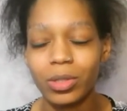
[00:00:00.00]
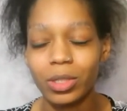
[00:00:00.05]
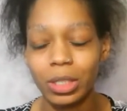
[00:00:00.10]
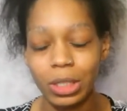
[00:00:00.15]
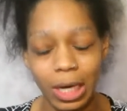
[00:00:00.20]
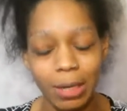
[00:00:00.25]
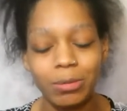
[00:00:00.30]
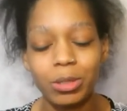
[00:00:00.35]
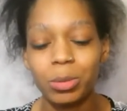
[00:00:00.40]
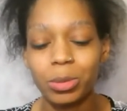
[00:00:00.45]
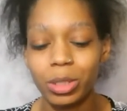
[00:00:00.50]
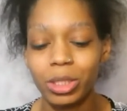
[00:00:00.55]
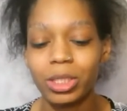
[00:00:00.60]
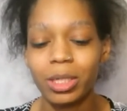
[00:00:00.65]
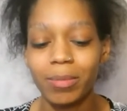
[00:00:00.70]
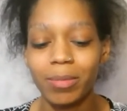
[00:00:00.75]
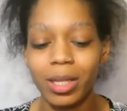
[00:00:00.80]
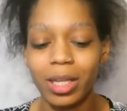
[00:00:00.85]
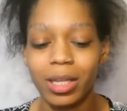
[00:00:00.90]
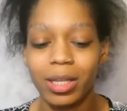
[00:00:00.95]
you have to push
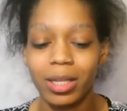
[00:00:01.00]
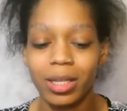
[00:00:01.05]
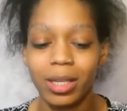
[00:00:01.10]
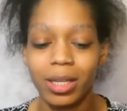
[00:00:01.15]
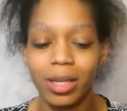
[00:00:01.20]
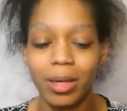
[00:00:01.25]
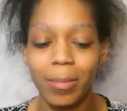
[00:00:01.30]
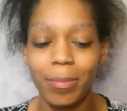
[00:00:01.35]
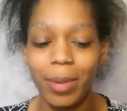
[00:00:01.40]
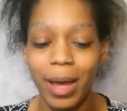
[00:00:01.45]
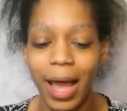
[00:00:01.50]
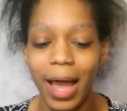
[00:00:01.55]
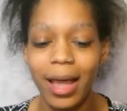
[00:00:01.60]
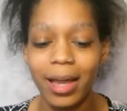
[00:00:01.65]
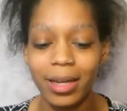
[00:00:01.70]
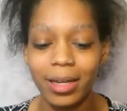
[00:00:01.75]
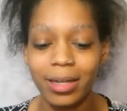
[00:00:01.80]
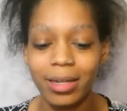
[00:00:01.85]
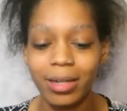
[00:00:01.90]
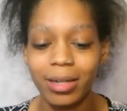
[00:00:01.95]
something
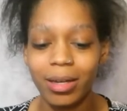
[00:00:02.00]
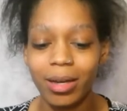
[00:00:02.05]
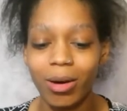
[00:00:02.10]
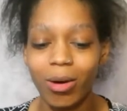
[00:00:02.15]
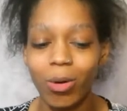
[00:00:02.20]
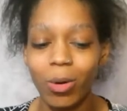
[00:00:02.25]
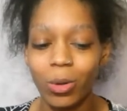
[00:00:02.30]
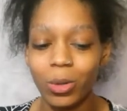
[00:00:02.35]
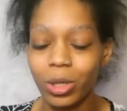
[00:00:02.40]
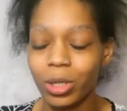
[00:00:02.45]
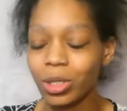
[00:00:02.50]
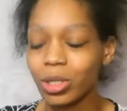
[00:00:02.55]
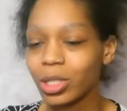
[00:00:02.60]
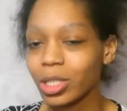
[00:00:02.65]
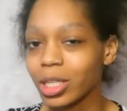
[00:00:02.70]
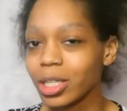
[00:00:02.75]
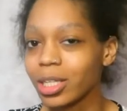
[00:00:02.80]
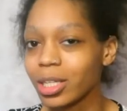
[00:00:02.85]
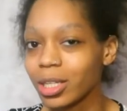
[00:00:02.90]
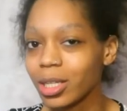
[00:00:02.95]
back a whole nother
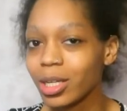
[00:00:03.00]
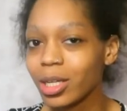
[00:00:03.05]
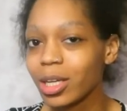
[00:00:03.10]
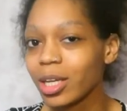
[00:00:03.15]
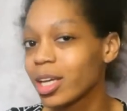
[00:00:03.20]
year